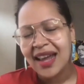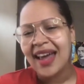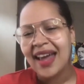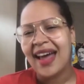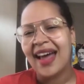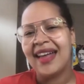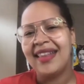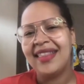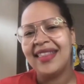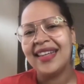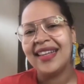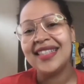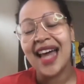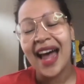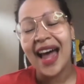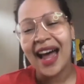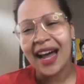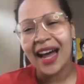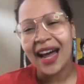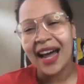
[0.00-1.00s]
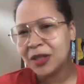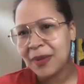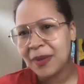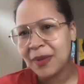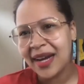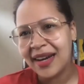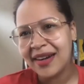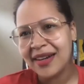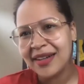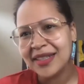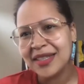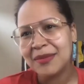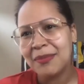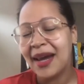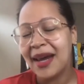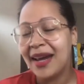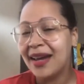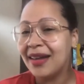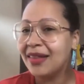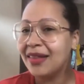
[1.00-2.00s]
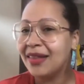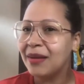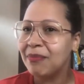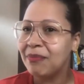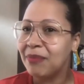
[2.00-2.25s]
and the taxpayers pay the